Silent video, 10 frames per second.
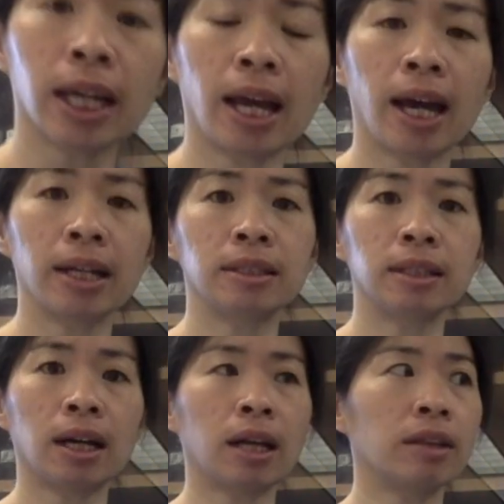at
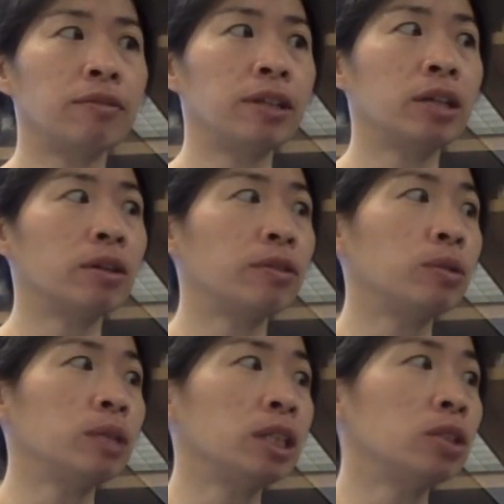the video if you
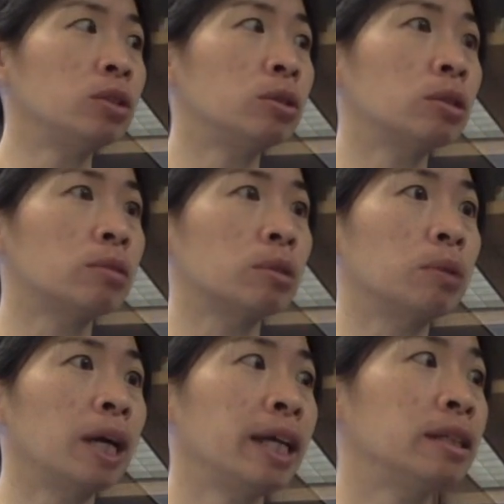need to
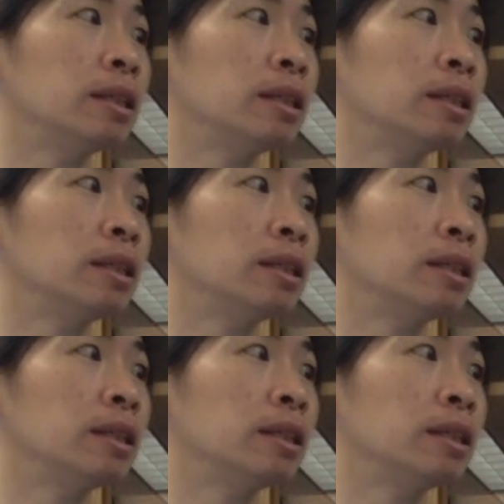rewind.